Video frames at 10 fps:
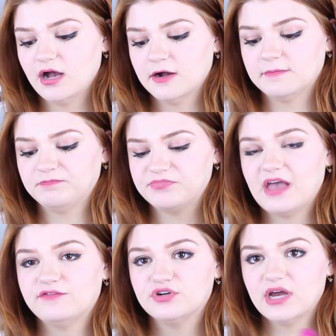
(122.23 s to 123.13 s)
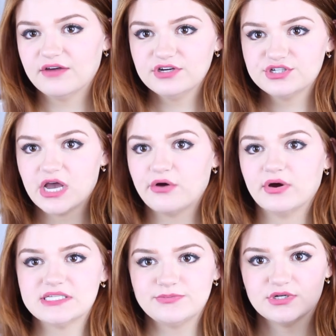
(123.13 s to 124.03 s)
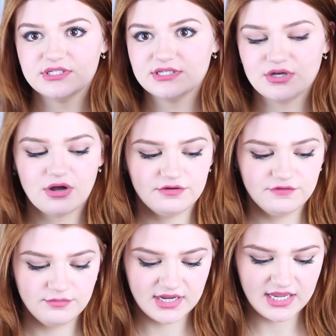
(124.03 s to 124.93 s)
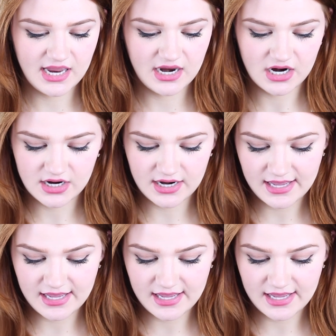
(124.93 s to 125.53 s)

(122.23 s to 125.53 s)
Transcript: After every shower, I spritz this all over my hair,